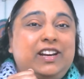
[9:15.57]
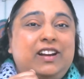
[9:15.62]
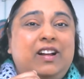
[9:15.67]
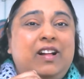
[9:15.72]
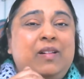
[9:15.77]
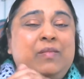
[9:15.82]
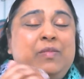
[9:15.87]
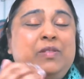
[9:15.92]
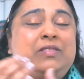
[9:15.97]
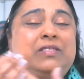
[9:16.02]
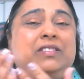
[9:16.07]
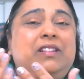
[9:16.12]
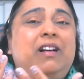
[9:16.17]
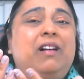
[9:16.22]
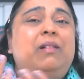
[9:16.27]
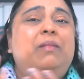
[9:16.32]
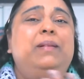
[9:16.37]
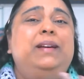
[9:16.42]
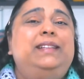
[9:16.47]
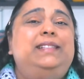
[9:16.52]
it almost
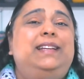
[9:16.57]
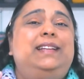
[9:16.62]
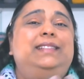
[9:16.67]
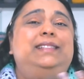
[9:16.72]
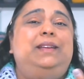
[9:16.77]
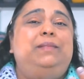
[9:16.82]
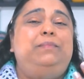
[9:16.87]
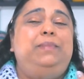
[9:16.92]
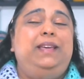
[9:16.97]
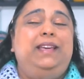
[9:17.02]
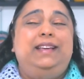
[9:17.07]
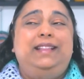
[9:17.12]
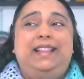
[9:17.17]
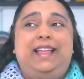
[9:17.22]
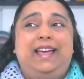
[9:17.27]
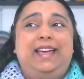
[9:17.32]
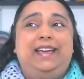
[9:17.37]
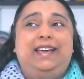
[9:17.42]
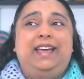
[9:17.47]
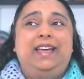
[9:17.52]
always ends up being like